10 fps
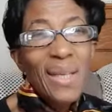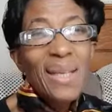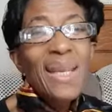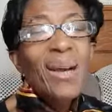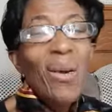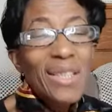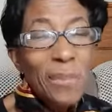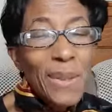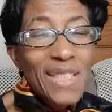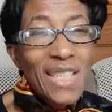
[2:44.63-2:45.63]
that God
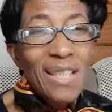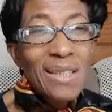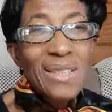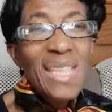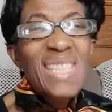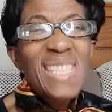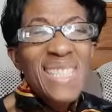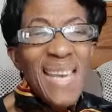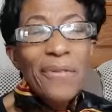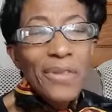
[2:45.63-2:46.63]
speaks to us in
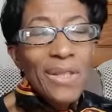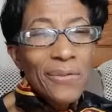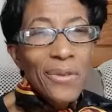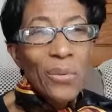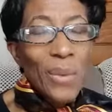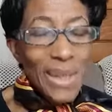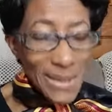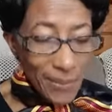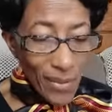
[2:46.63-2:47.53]
several different ways.